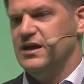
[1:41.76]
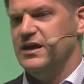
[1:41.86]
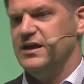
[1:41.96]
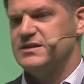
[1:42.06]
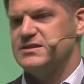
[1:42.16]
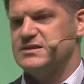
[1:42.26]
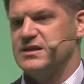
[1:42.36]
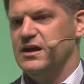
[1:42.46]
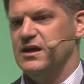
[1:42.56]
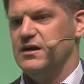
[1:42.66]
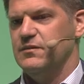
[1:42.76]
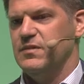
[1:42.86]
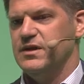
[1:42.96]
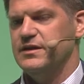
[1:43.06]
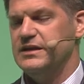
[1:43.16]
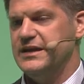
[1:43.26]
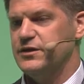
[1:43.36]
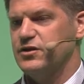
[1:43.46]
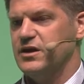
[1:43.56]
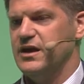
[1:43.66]
It's the
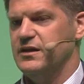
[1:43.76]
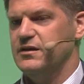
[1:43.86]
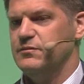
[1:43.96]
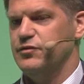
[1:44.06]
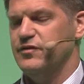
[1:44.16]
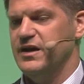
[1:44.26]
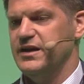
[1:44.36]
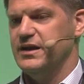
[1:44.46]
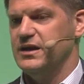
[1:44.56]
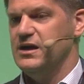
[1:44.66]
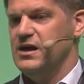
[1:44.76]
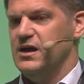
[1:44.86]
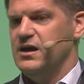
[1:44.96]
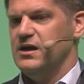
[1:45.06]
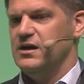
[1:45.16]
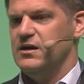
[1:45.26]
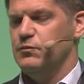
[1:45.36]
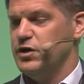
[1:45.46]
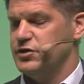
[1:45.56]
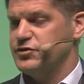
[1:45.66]
leader in providing
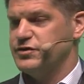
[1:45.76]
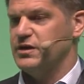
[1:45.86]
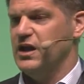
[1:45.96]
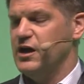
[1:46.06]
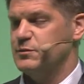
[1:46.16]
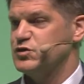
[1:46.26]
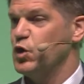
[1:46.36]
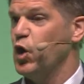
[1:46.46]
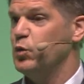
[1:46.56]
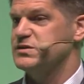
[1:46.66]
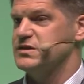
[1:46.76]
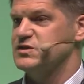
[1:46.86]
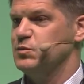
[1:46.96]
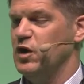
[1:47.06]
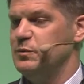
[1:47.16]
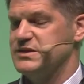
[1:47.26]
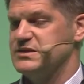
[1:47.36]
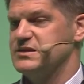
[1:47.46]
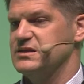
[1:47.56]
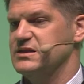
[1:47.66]
monitored alarms to homes and small
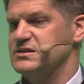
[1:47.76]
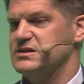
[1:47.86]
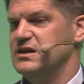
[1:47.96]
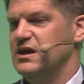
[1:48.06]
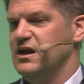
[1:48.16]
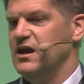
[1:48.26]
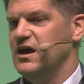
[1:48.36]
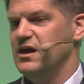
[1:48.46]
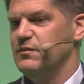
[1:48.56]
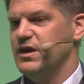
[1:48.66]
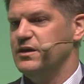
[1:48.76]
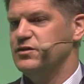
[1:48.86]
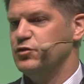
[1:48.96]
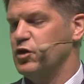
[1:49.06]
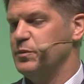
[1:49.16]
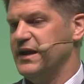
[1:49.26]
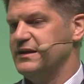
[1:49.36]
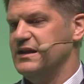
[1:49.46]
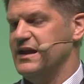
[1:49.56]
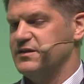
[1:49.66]
businesses in Europe
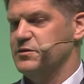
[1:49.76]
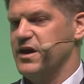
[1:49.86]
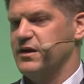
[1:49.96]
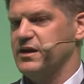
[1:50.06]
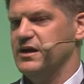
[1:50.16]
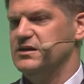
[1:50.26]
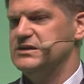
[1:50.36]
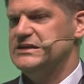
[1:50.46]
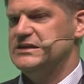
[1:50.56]
and Latin America.